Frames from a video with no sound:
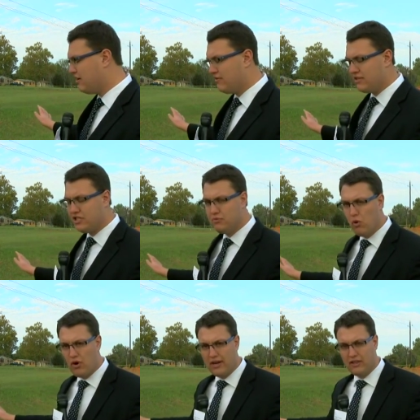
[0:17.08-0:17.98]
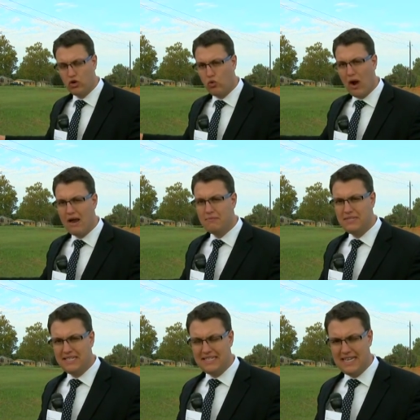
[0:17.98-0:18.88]
here this morning. The crime
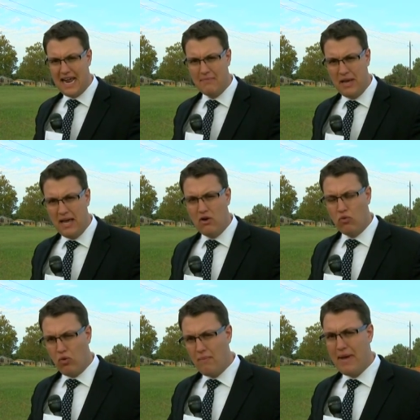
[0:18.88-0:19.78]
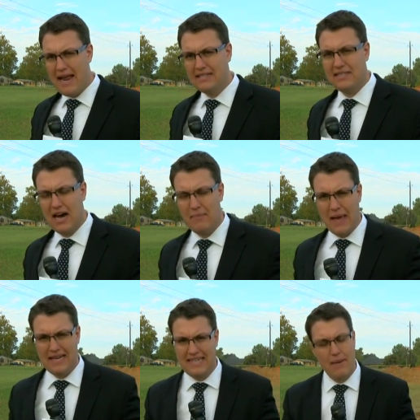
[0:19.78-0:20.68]
scene tape remains
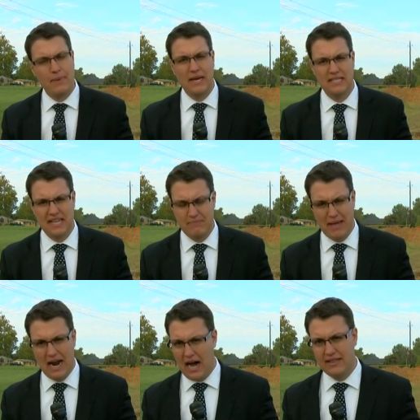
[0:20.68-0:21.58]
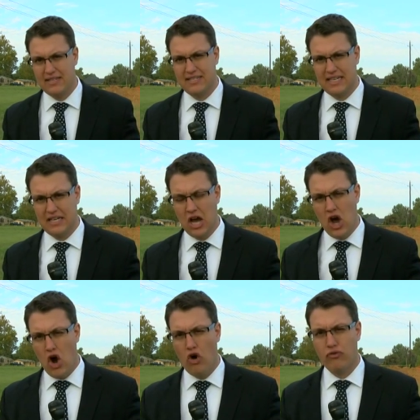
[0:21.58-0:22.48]
up, and deputies have been on the scene
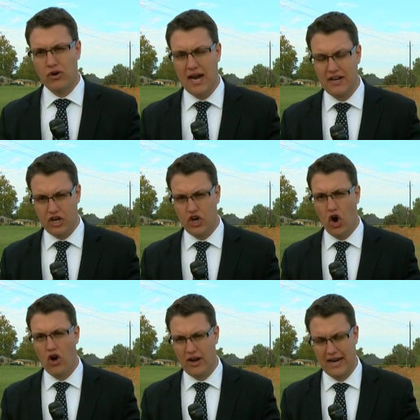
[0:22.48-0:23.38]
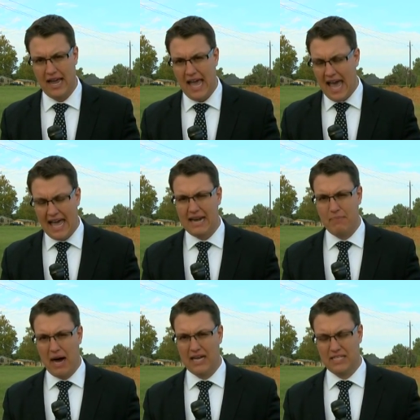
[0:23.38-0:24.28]
overnight guarding
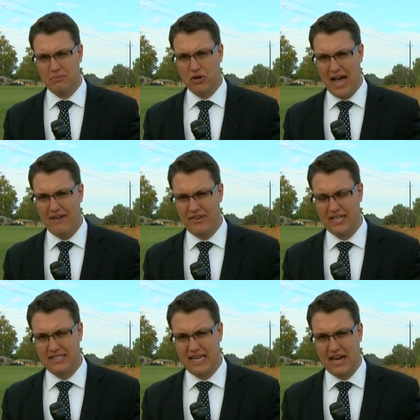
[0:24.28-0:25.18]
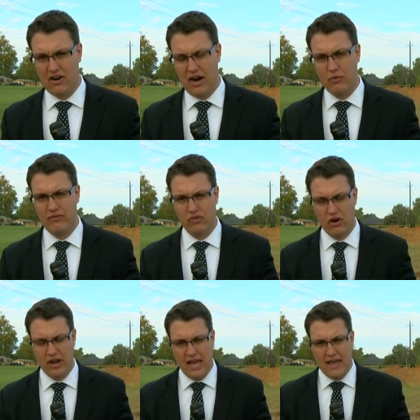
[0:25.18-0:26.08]
any possible evidence here. Now, we've
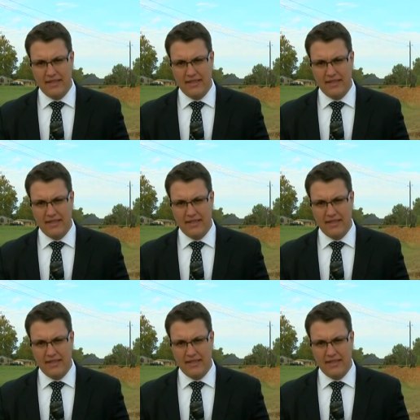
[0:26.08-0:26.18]
learned